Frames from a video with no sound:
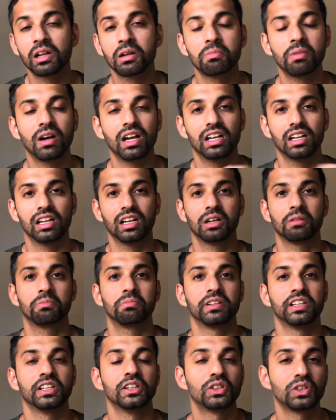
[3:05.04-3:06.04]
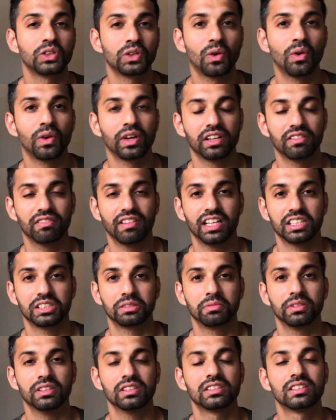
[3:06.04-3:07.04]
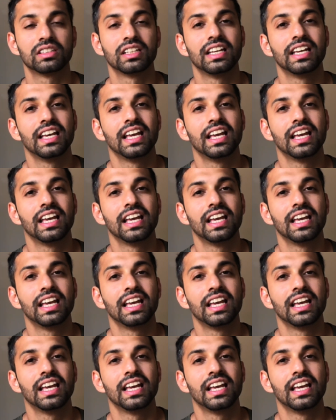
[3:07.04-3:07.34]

by little into your investments